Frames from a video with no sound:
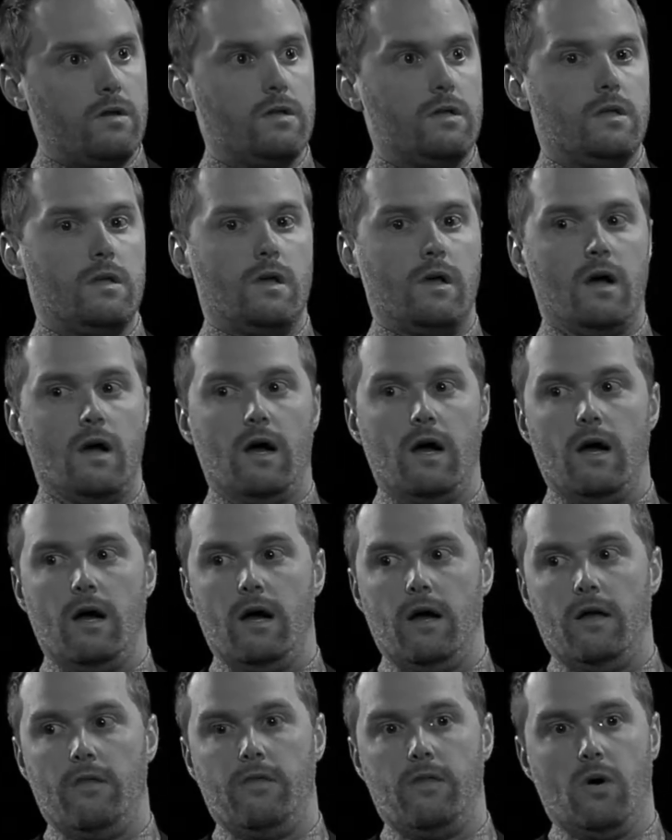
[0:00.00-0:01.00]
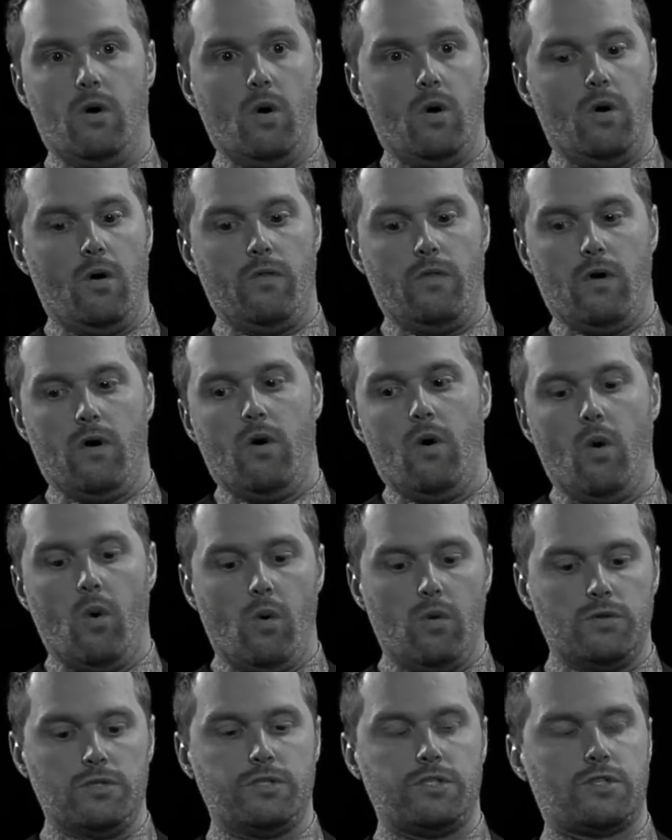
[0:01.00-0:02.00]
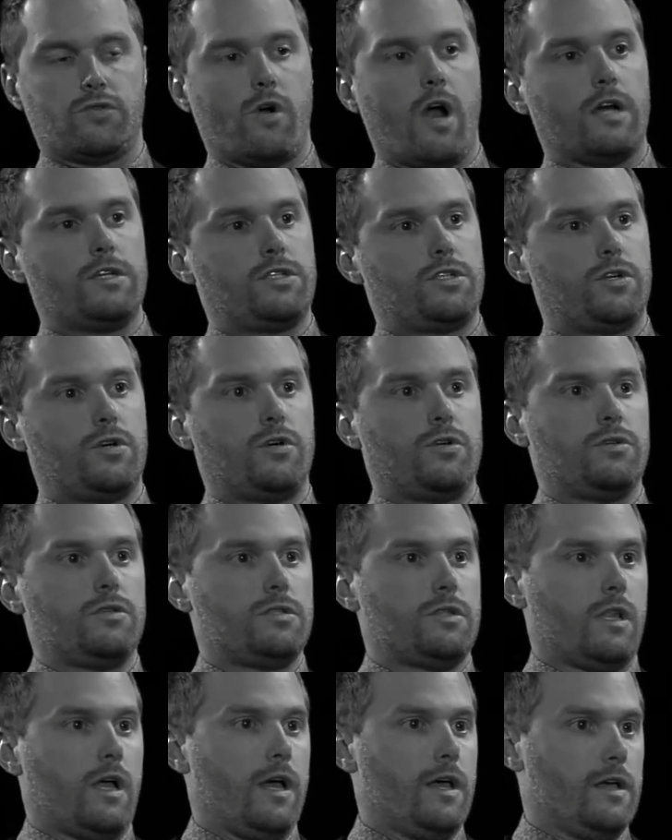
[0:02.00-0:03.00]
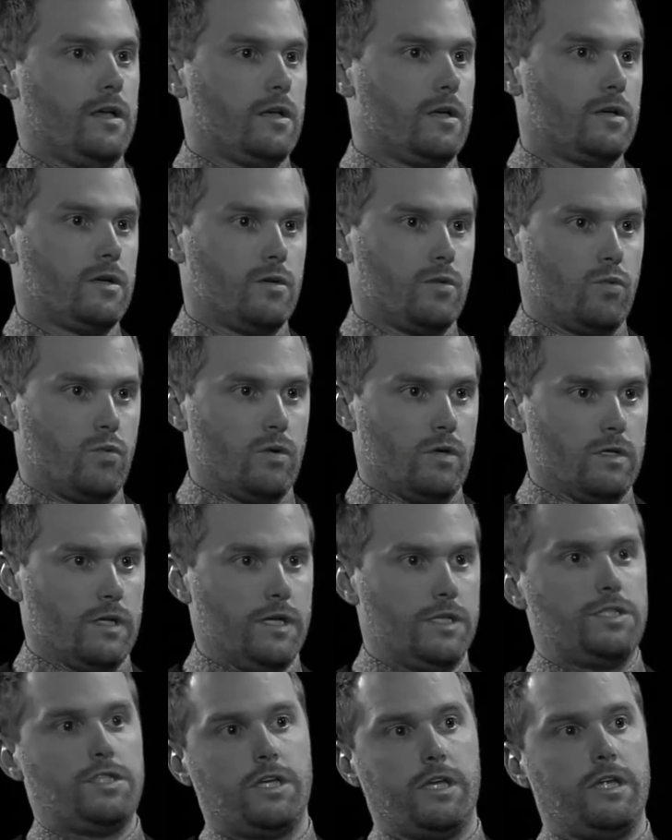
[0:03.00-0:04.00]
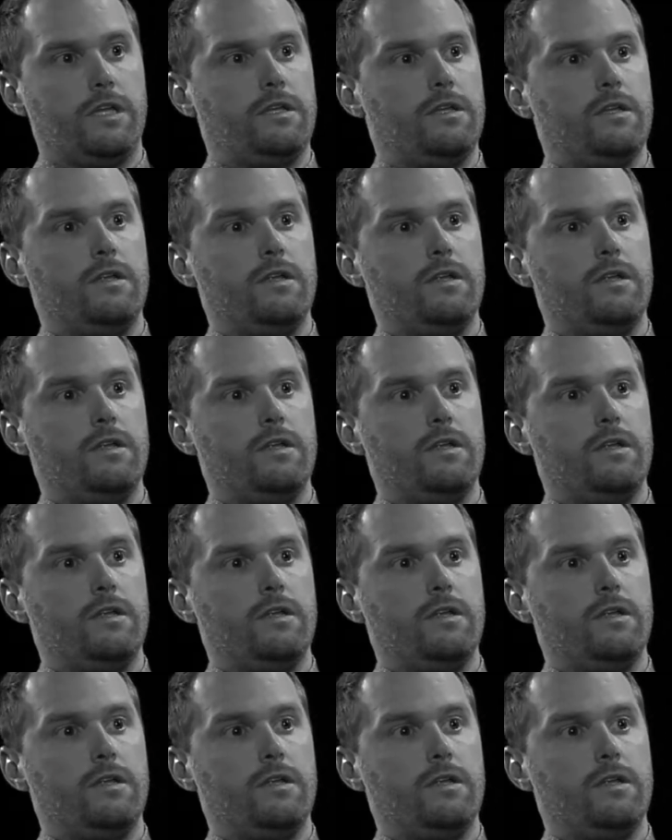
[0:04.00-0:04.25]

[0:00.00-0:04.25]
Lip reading: the old structures like religion